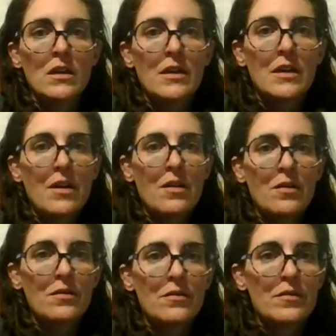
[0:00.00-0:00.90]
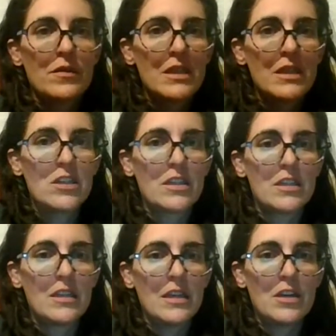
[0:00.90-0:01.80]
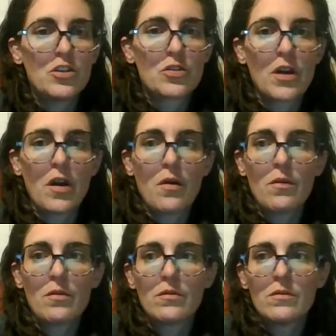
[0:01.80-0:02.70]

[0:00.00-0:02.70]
Now, this is just an intro.